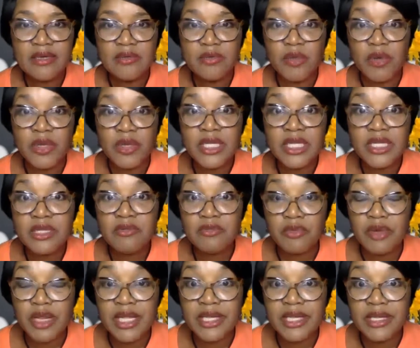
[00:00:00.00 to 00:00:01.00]
working in
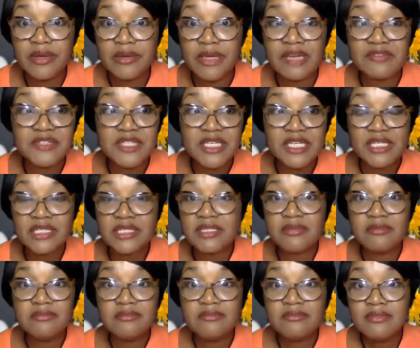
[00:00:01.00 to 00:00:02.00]
radio, I've
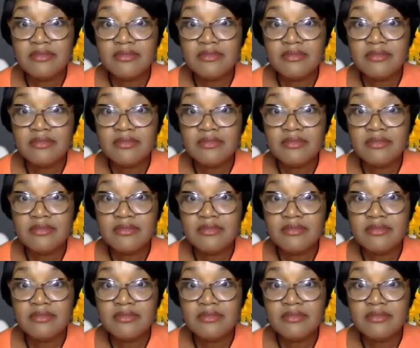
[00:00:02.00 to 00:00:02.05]
touched,